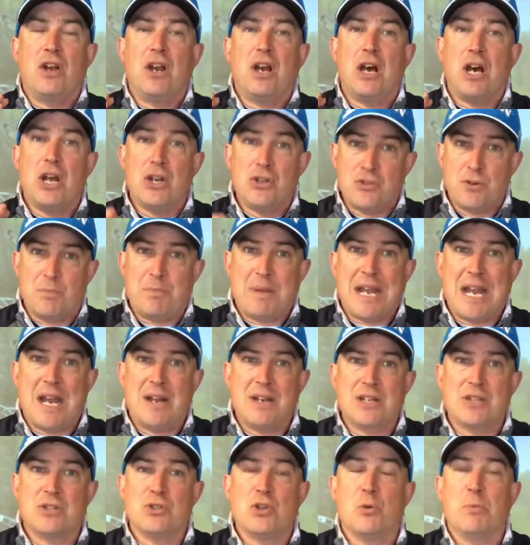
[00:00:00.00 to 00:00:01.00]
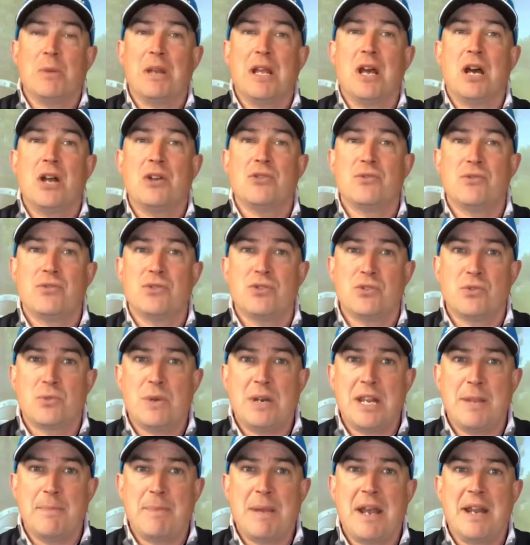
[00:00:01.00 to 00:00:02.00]
£100, it's normally
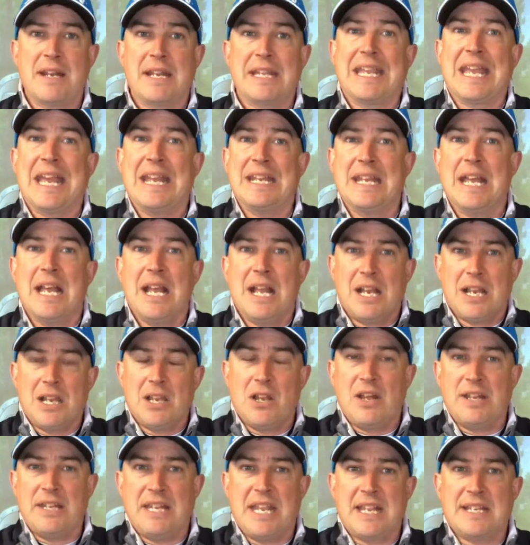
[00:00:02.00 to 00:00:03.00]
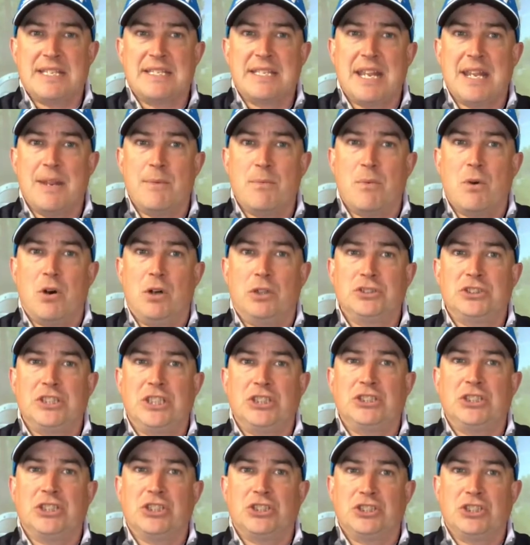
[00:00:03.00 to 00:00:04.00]
£120. Again, like the S10 watch,
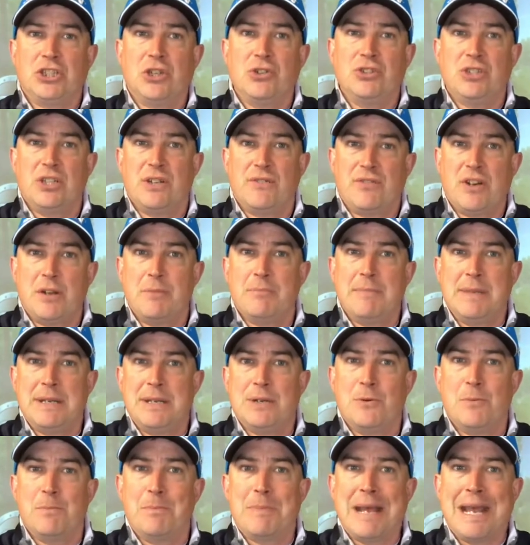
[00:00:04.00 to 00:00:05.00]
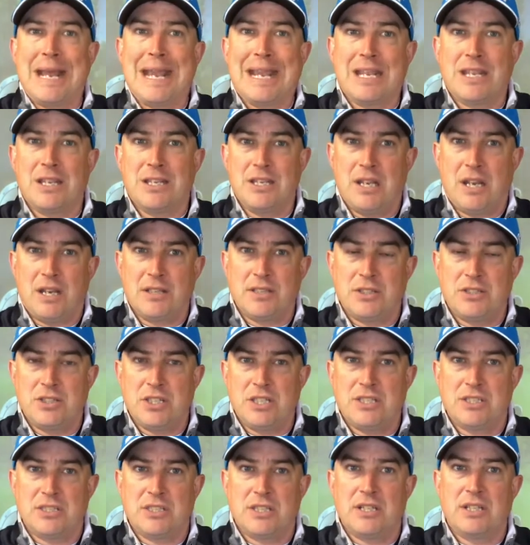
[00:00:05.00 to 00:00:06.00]
it just shows you the front, middle, back
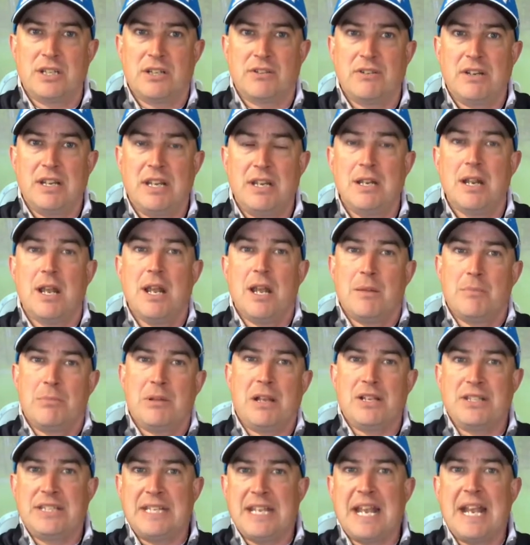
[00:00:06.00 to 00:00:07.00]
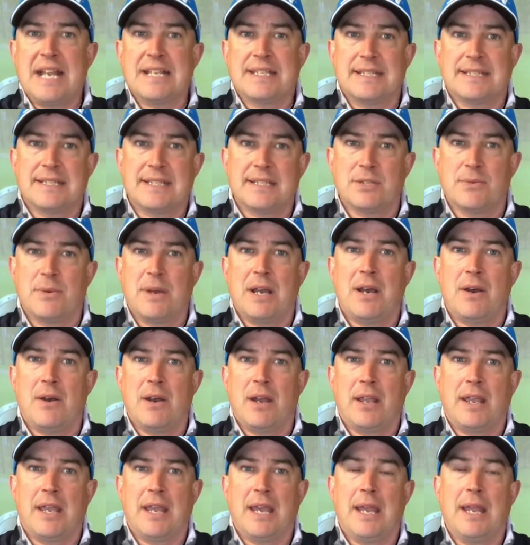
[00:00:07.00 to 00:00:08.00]
yardages to the green, plus your hazards as well,
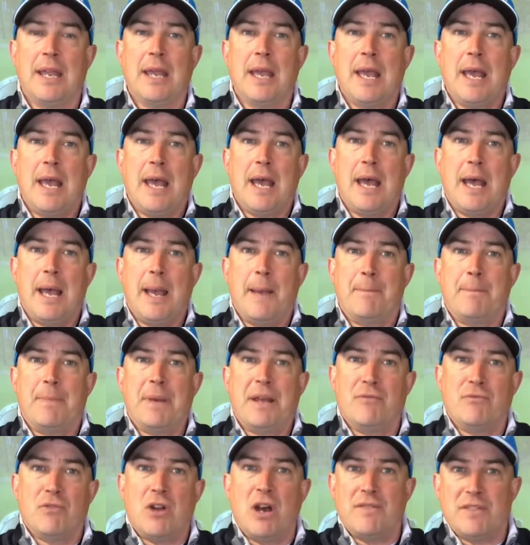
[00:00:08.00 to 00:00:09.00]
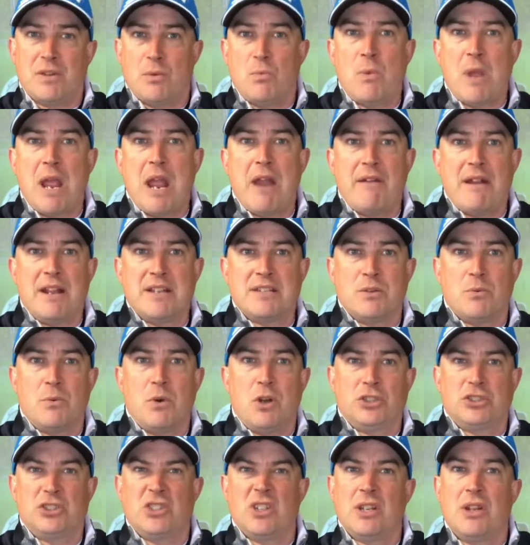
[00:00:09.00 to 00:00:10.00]
okay? But rather than wear it as a
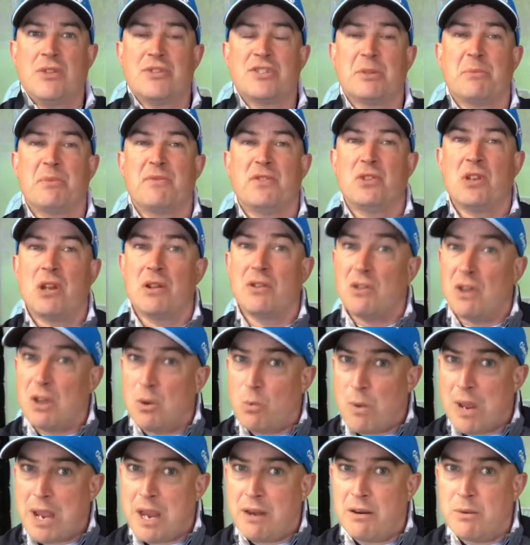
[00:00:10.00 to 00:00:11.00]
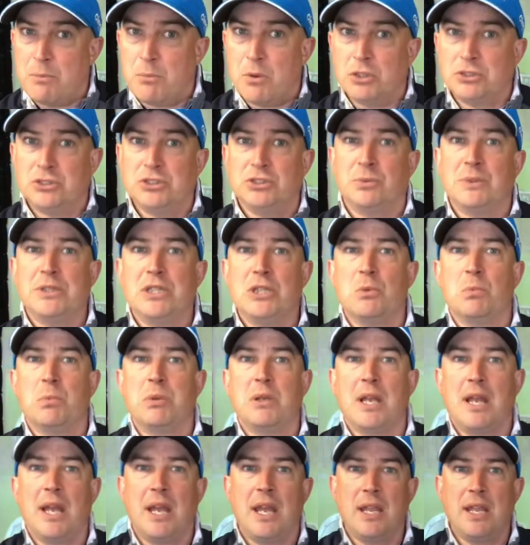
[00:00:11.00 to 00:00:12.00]
watch, because I know some of you don't like wearing watches when you
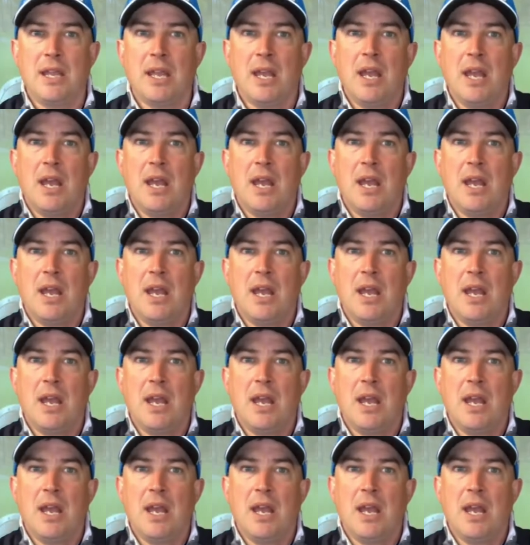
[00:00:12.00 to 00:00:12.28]
play,